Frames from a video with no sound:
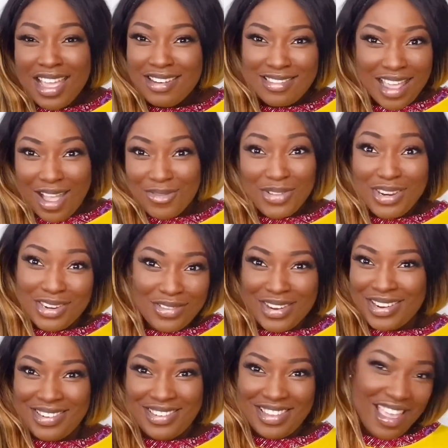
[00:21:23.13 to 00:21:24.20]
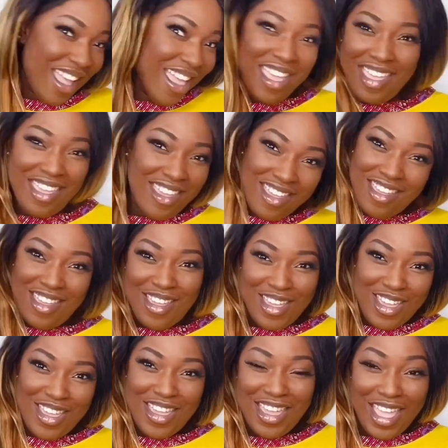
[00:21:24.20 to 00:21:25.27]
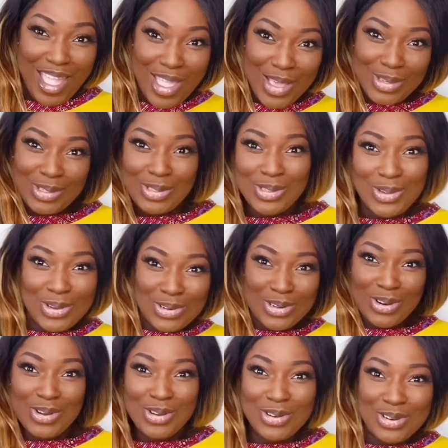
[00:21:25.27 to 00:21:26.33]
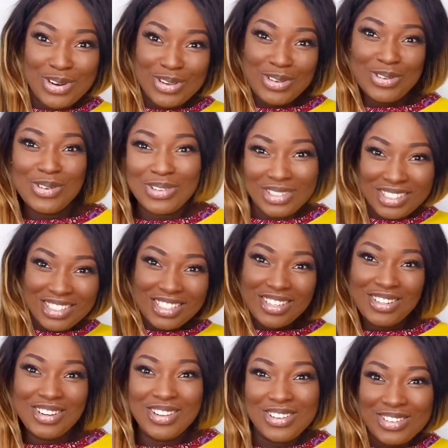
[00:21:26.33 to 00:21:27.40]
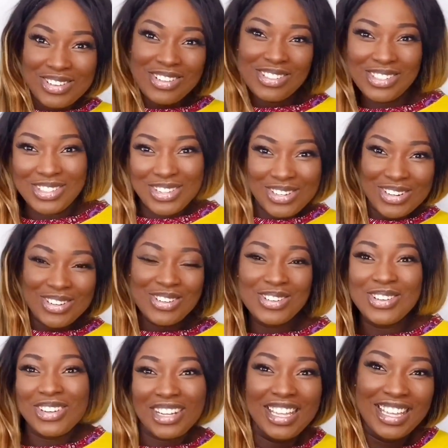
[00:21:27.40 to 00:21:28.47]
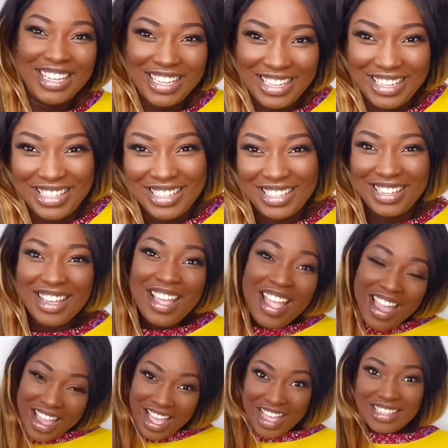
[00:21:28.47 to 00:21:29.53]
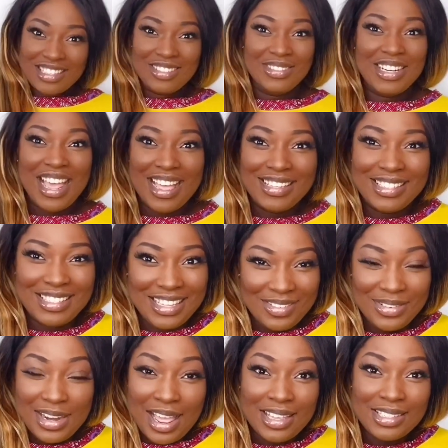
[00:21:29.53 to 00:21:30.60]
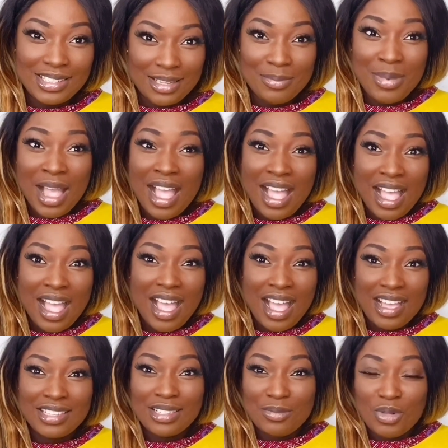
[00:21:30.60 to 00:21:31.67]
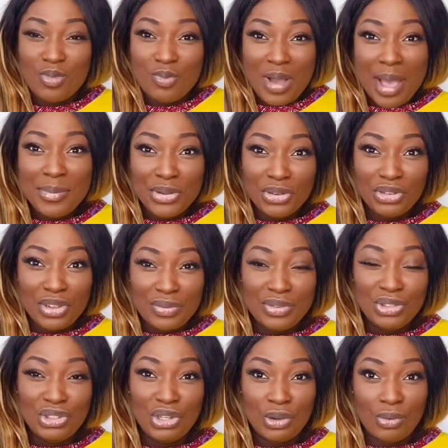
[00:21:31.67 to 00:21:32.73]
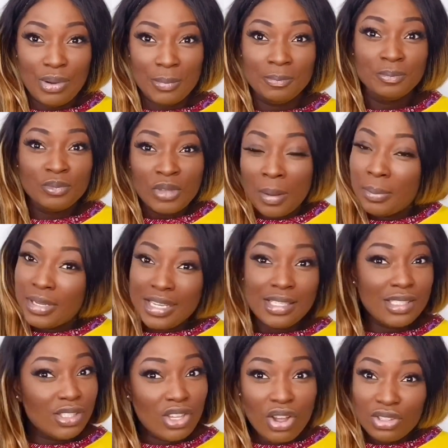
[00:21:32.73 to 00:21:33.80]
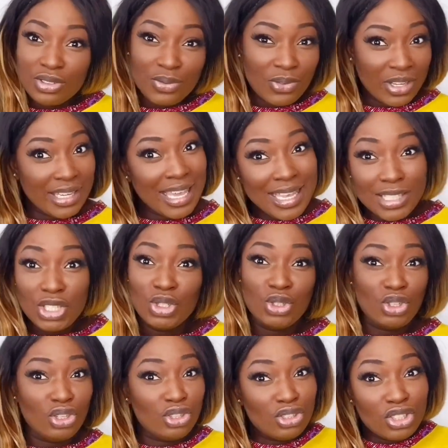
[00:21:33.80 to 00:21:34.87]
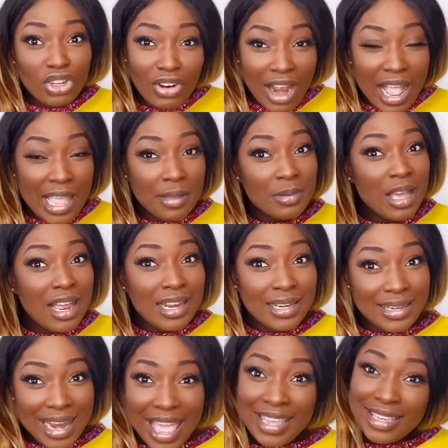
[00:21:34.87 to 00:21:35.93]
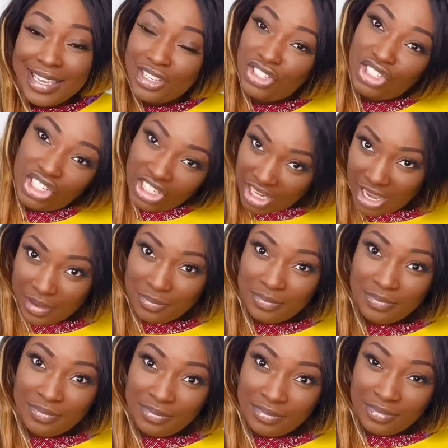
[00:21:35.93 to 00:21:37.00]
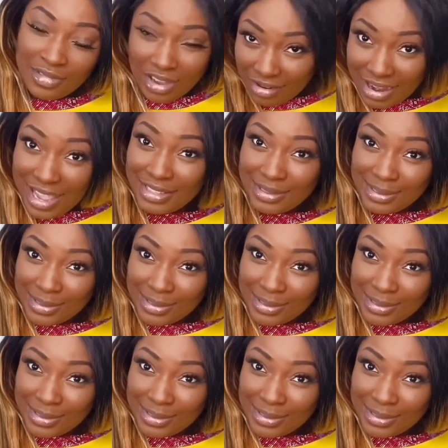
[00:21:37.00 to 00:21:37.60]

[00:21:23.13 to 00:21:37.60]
na video e dia eh yes so ko loku so loku so loku I do that. Pass mon baba hwe video we. Please don't forget to subscribe, like, and share. All right,